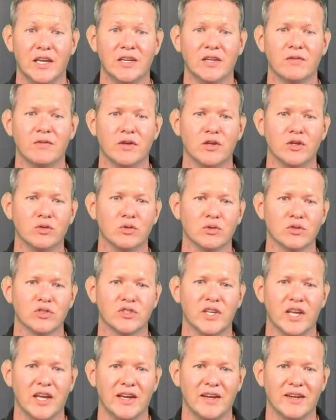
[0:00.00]

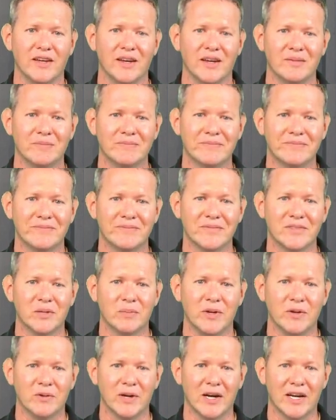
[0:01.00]
individuals stand up
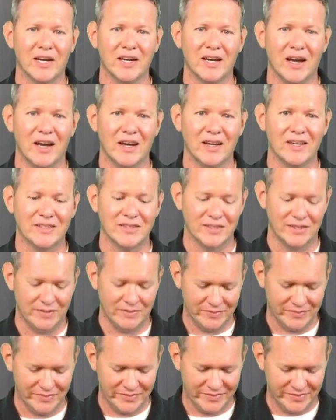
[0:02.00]
to be
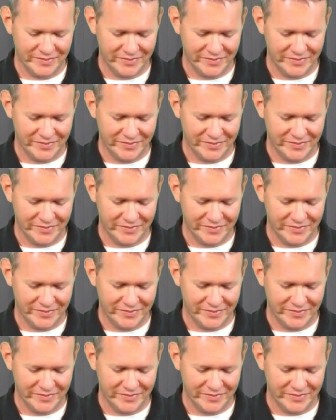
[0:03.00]
recognized.